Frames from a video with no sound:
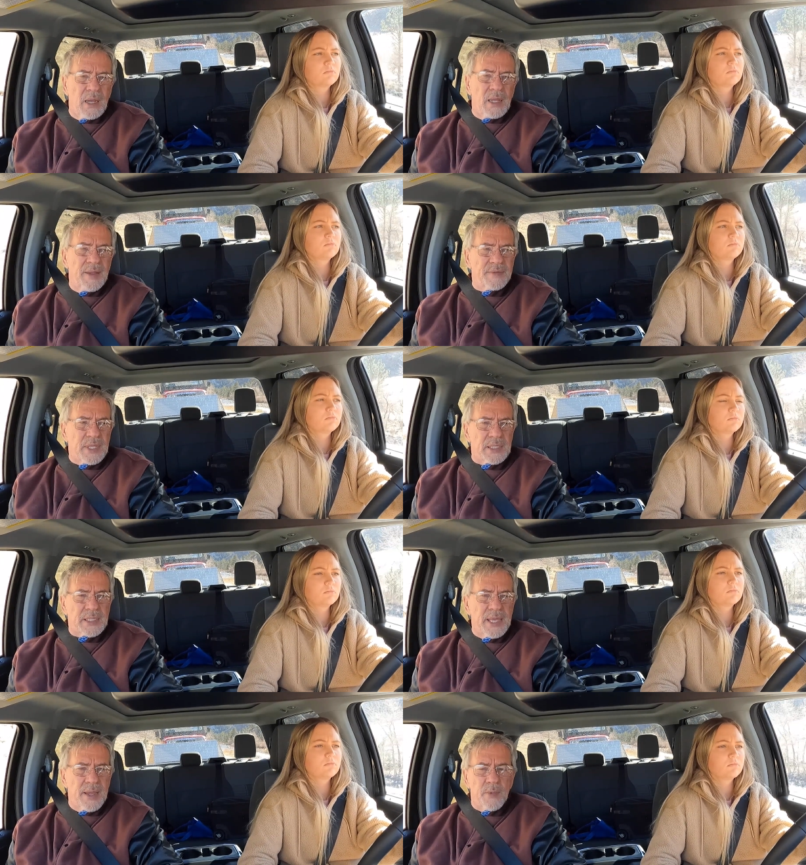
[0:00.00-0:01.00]
Speaker 1: I'll have to get the
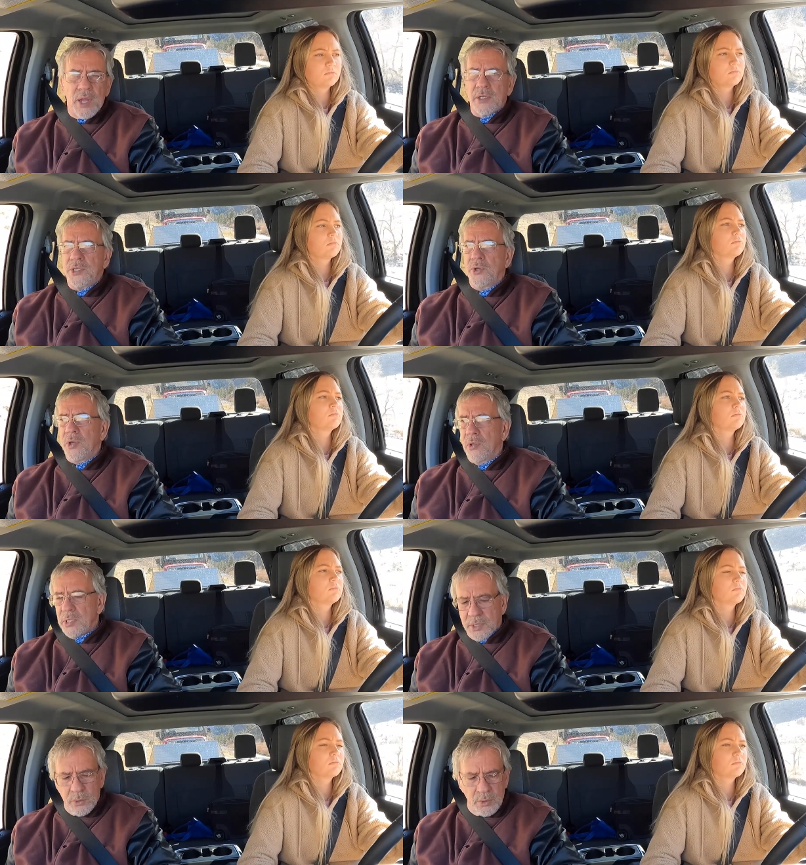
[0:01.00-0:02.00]
camera out and show you all
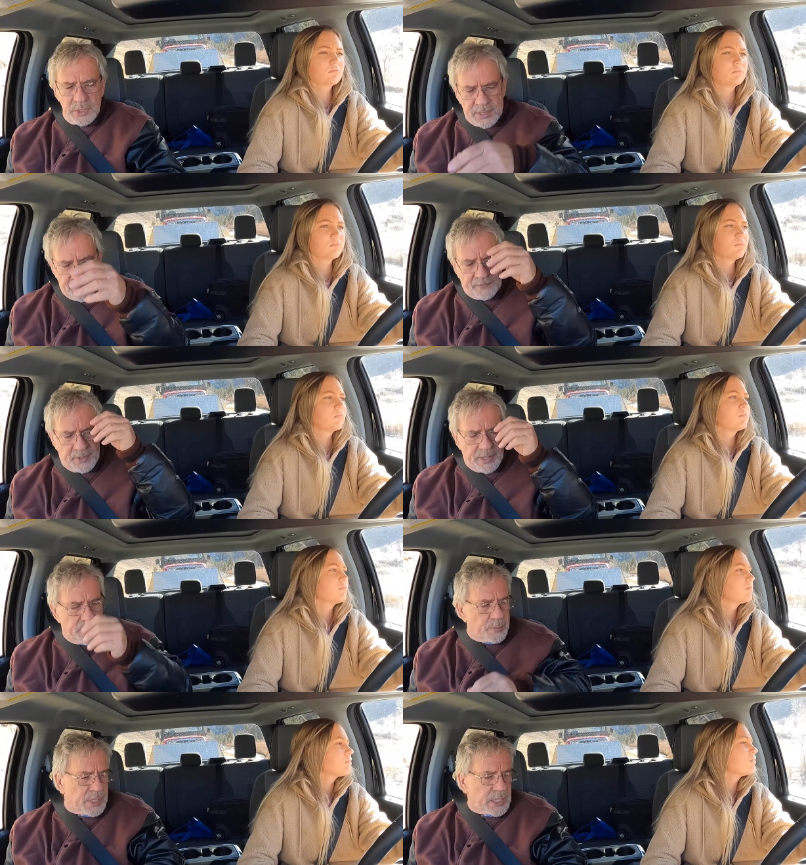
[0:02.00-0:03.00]
this cool stuff in here
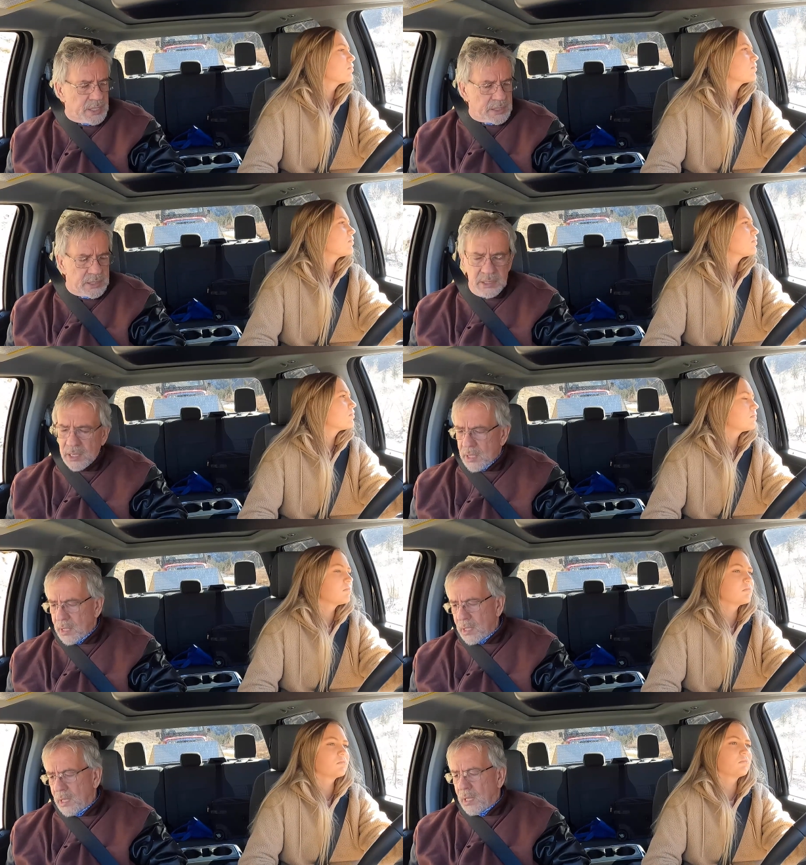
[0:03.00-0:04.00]
because
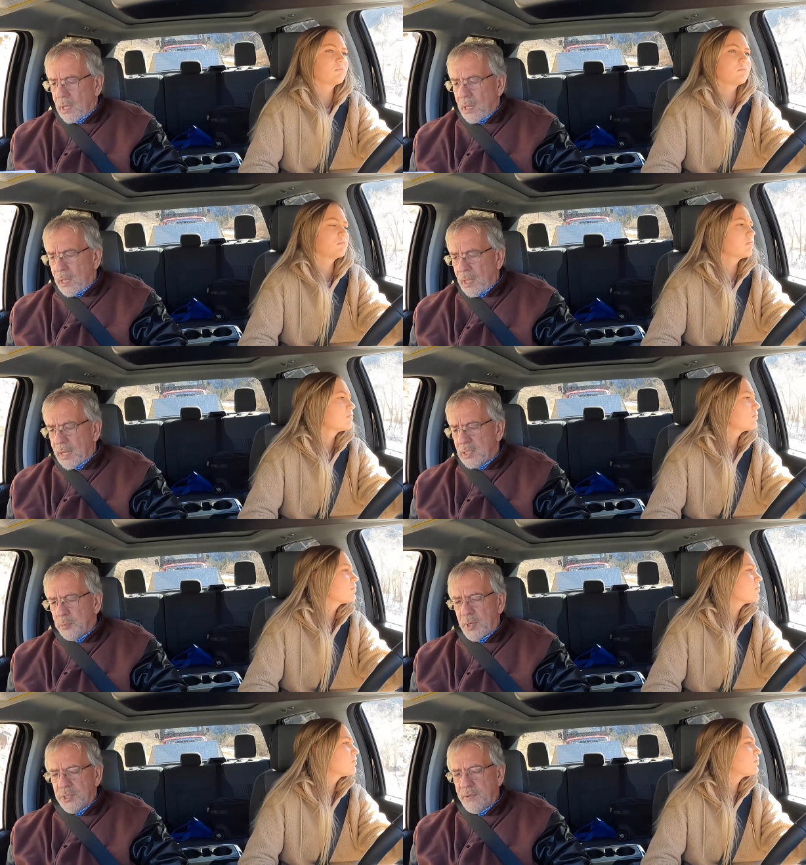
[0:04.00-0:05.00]
it has
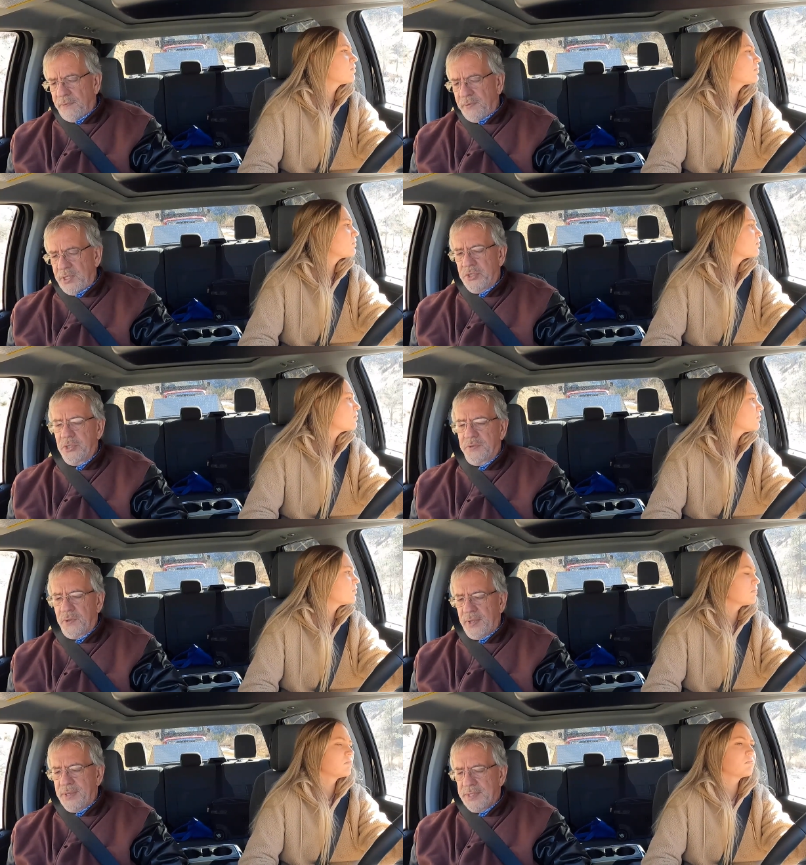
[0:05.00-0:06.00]
special features for
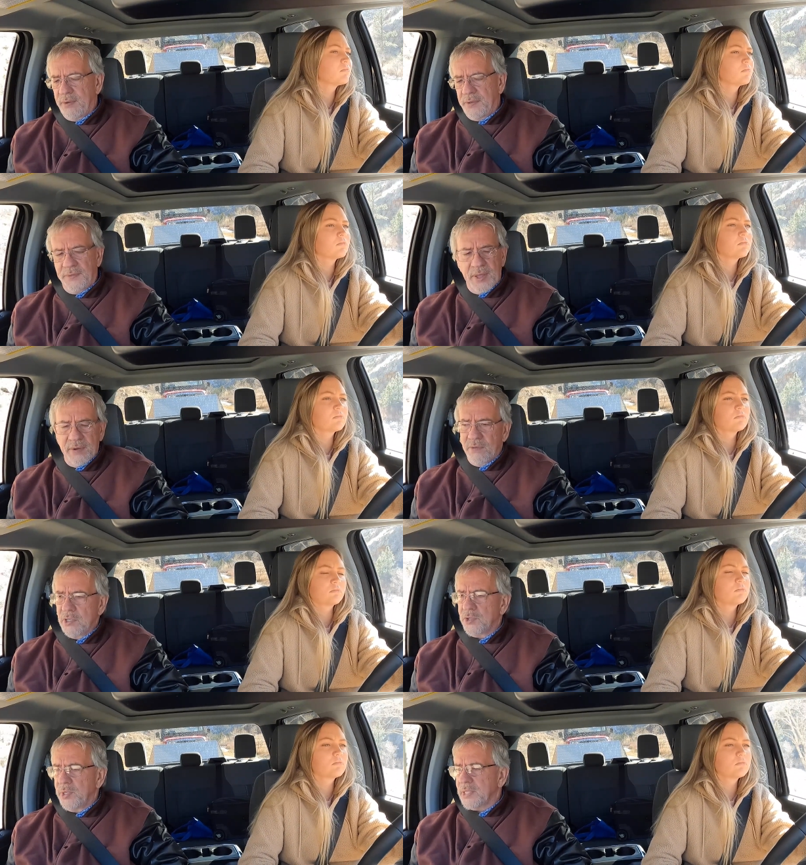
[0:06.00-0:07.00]
the 75th
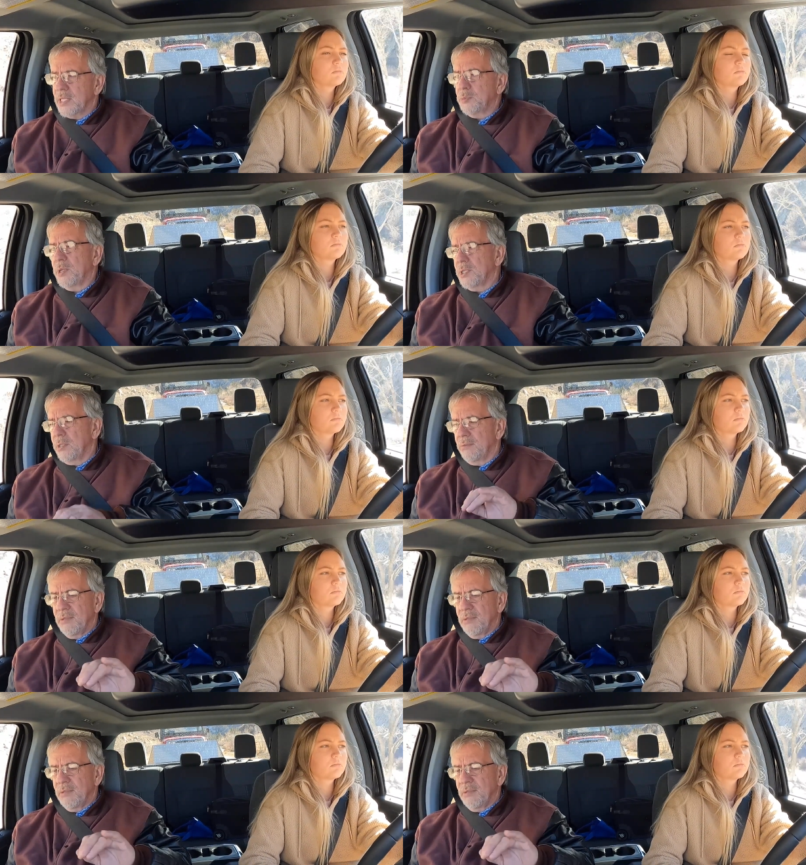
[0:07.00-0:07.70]
anniversary. It's got special